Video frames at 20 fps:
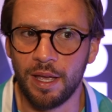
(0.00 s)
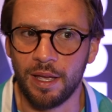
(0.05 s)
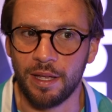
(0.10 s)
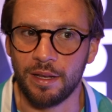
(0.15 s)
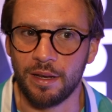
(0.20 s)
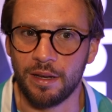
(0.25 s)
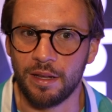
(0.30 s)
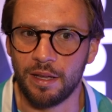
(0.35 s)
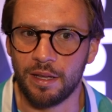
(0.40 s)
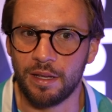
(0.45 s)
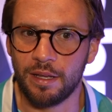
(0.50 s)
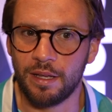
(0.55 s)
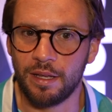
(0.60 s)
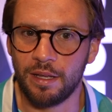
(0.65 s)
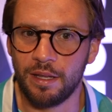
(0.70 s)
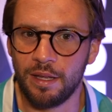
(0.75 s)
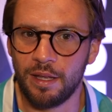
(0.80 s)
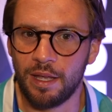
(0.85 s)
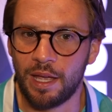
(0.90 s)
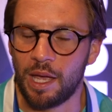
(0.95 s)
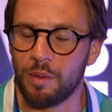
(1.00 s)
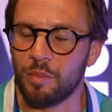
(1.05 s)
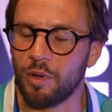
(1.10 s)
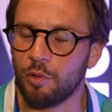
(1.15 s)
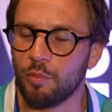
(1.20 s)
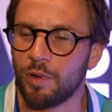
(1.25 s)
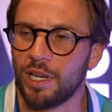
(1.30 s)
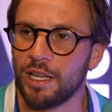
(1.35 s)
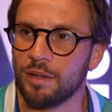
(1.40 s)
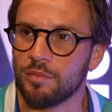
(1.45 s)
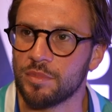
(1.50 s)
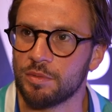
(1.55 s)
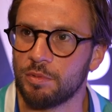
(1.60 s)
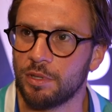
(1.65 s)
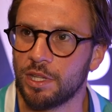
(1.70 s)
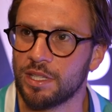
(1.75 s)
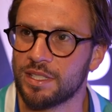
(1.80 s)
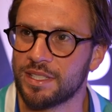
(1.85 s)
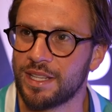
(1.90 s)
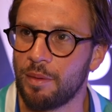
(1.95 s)
And Ammo Williams
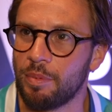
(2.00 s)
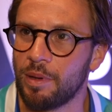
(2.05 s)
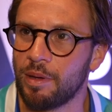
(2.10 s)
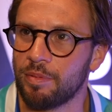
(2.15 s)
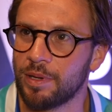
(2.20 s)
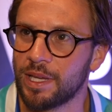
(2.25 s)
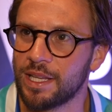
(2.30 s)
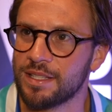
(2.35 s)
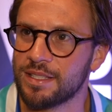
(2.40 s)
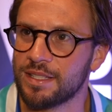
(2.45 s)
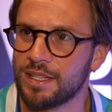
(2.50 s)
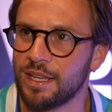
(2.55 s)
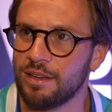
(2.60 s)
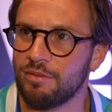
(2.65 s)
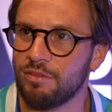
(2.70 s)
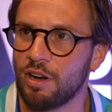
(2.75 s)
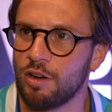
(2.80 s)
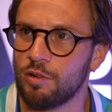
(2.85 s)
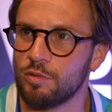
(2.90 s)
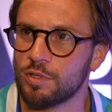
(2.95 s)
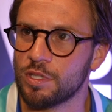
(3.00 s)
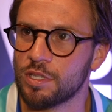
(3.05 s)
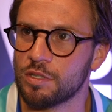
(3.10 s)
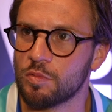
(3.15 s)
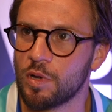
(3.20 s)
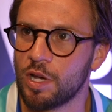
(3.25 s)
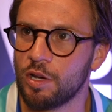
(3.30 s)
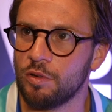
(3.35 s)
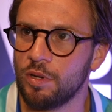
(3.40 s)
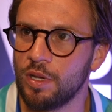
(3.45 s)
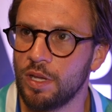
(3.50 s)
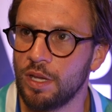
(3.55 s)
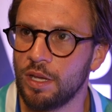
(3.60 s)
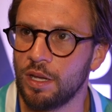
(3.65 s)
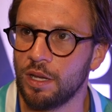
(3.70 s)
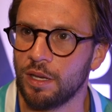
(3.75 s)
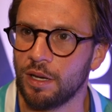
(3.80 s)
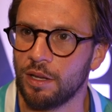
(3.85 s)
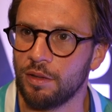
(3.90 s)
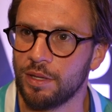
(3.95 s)
with a step up against Steve Rolls as well.
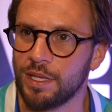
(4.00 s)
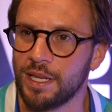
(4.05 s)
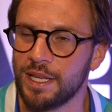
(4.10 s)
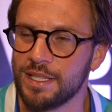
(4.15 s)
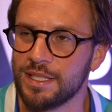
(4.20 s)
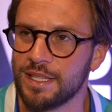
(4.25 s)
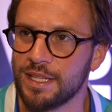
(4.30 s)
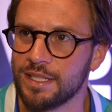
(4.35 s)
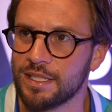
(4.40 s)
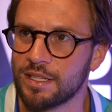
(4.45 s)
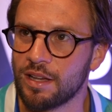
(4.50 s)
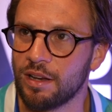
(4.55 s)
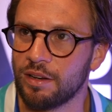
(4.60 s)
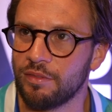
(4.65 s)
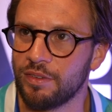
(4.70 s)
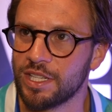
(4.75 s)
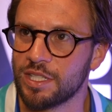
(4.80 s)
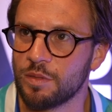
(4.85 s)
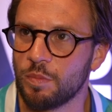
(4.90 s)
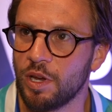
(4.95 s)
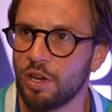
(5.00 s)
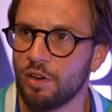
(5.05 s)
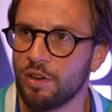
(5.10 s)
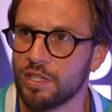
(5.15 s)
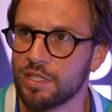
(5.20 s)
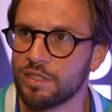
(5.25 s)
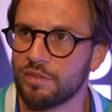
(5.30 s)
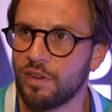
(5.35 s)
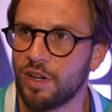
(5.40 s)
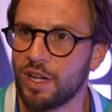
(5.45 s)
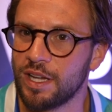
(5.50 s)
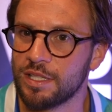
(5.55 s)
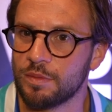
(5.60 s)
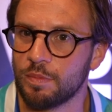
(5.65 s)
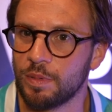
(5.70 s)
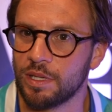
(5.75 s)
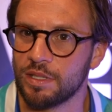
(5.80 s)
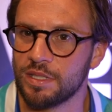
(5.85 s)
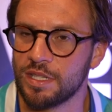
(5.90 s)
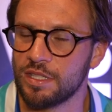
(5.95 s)
You know, he needs these kind of experience fights
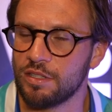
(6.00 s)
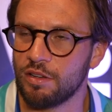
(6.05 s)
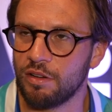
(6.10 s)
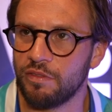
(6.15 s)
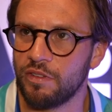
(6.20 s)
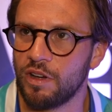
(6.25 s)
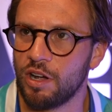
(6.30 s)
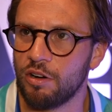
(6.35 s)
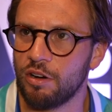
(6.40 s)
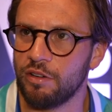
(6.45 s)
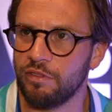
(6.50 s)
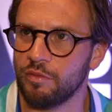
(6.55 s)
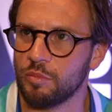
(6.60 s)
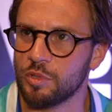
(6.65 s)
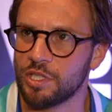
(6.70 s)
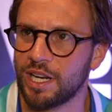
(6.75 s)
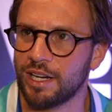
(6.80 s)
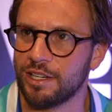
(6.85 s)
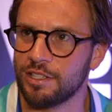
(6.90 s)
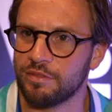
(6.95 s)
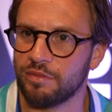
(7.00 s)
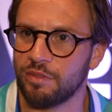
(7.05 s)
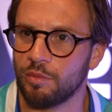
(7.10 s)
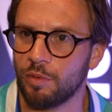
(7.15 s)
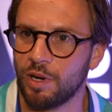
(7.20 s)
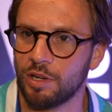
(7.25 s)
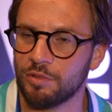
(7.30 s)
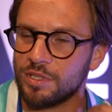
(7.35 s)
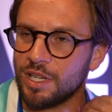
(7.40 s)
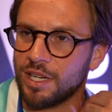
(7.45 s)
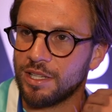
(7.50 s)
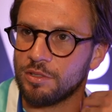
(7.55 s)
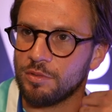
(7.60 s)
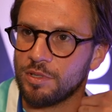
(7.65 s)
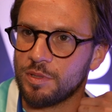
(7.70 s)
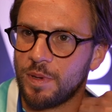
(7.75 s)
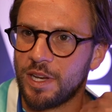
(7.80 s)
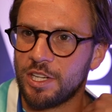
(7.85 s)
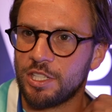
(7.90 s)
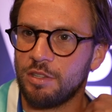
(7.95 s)
because he's not far off from challenging for a world title,
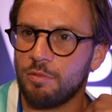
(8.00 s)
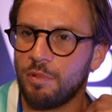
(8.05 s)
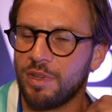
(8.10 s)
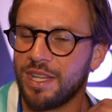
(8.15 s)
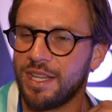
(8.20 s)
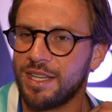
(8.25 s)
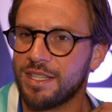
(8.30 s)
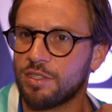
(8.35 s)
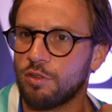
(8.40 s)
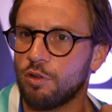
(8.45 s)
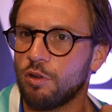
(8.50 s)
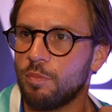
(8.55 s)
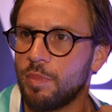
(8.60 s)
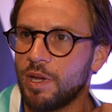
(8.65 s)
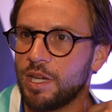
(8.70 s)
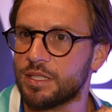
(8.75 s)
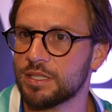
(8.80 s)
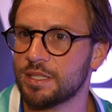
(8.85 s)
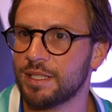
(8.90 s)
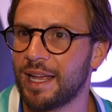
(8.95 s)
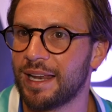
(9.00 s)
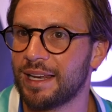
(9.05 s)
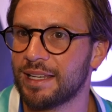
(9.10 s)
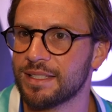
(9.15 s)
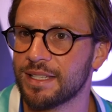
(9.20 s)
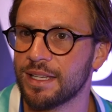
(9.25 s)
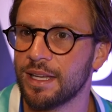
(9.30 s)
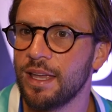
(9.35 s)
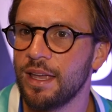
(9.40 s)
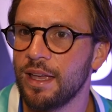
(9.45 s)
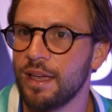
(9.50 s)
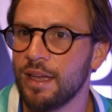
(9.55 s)
especially with his sort of personality.